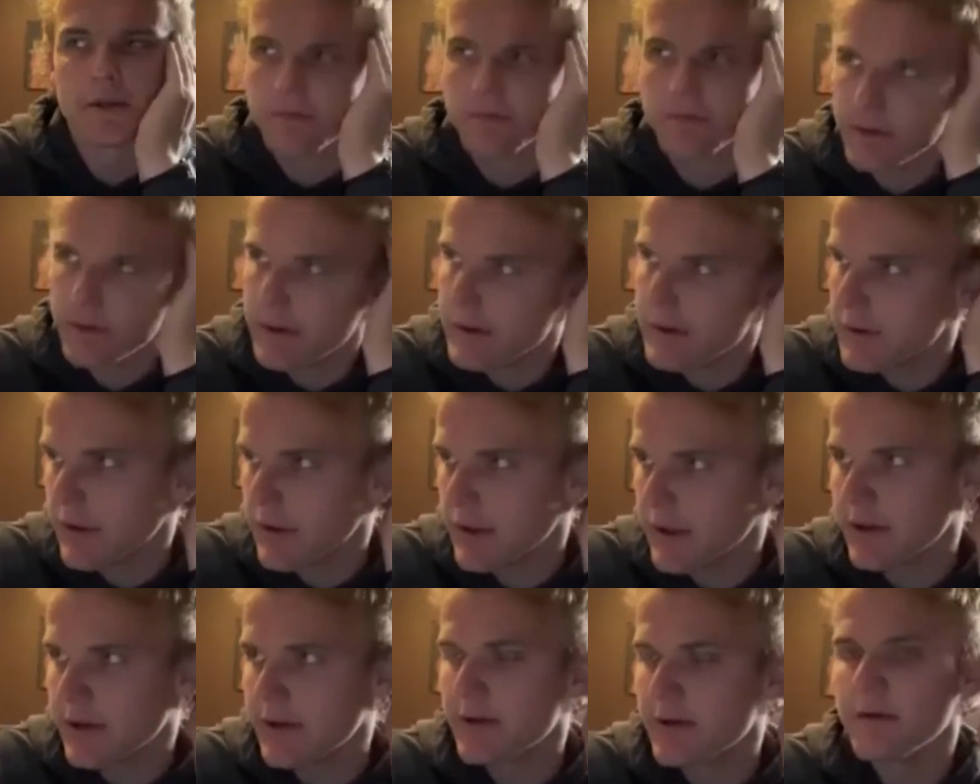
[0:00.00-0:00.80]
feel
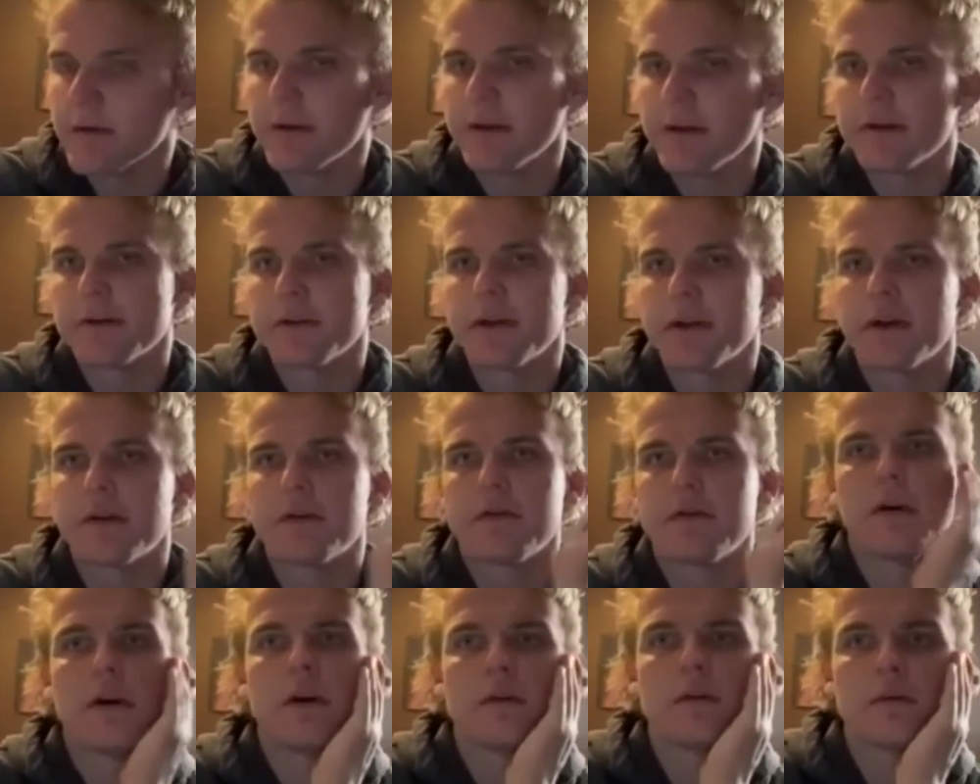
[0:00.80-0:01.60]
like it's their
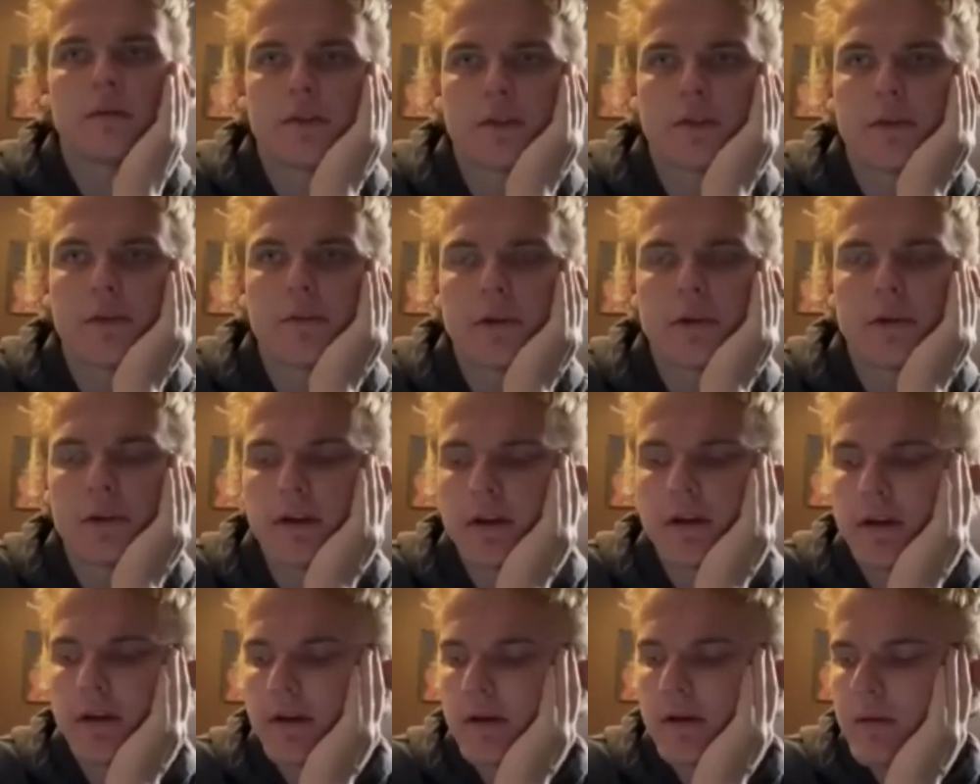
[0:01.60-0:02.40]
fault for something
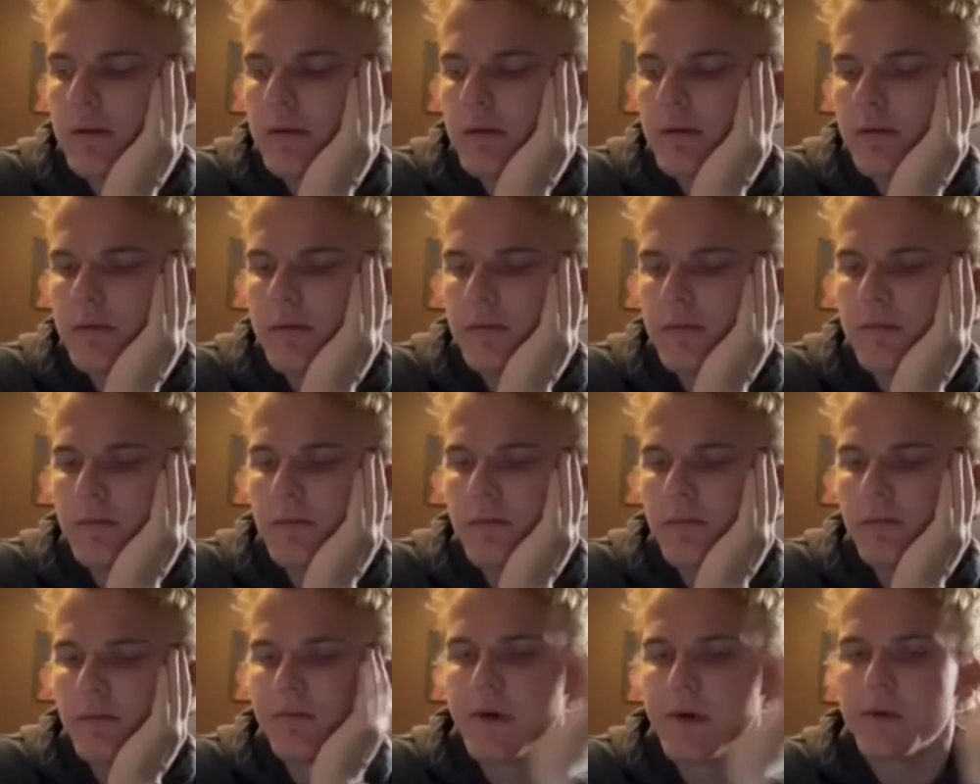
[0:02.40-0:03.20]
they,
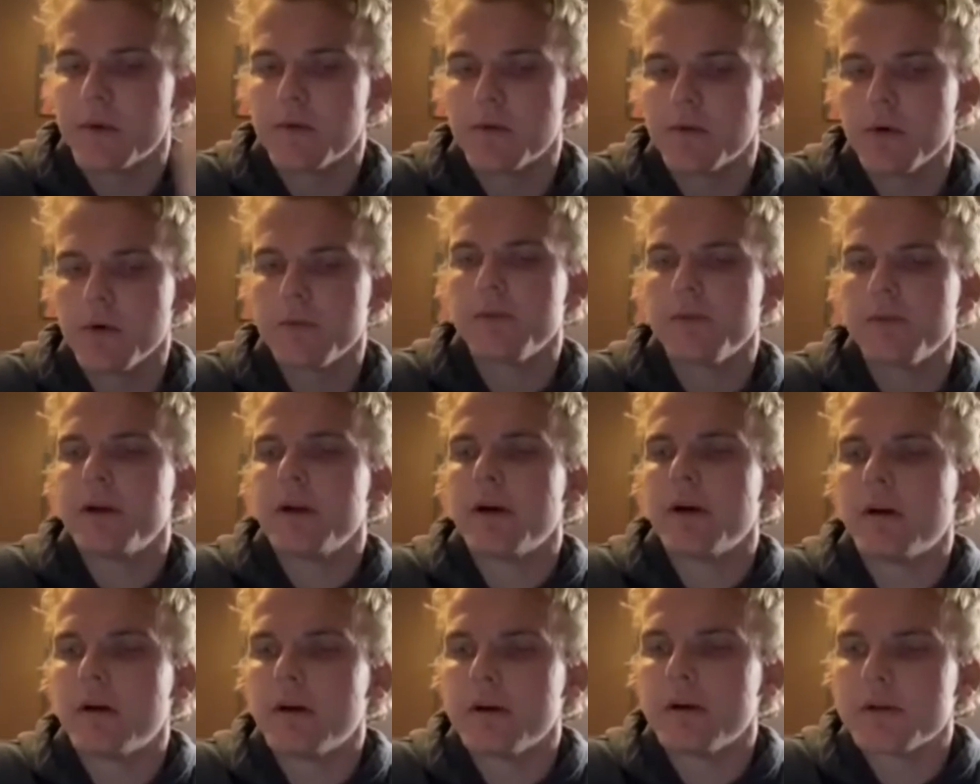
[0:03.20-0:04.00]
number one, might
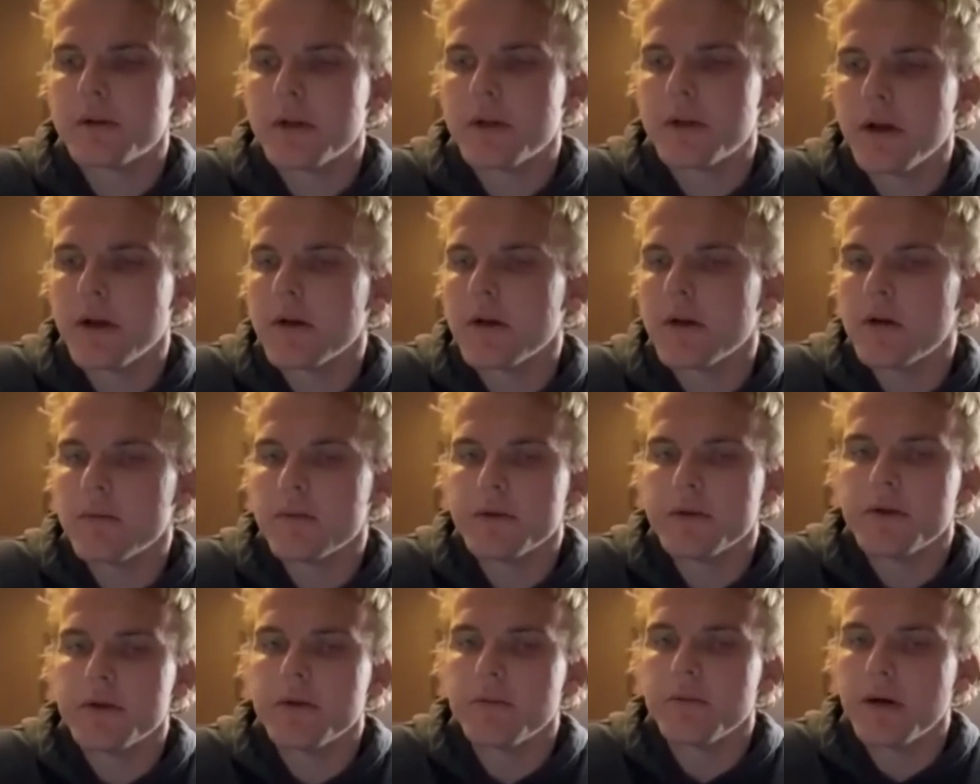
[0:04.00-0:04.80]
not understand, and number
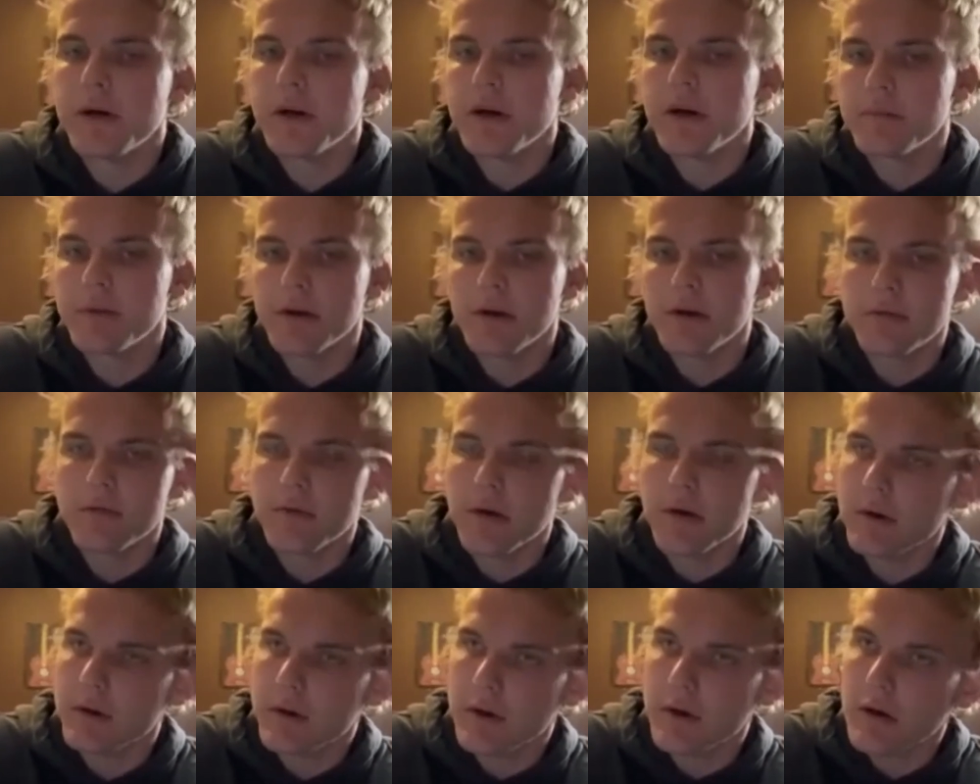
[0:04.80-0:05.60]
two, might not be their
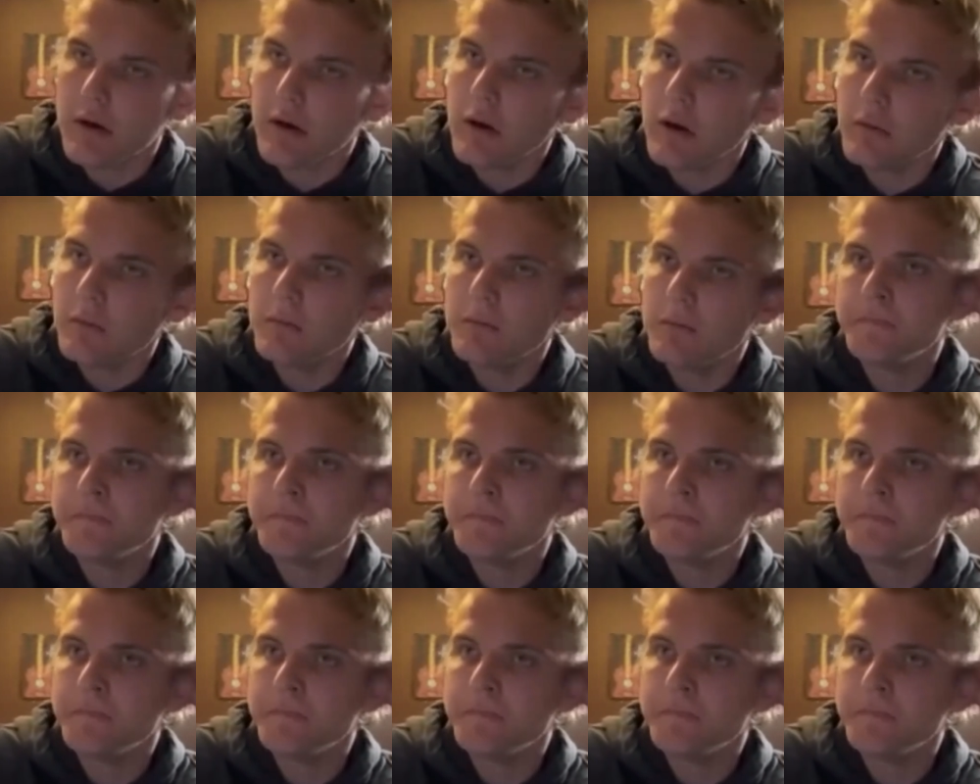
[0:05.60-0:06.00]
fault at all.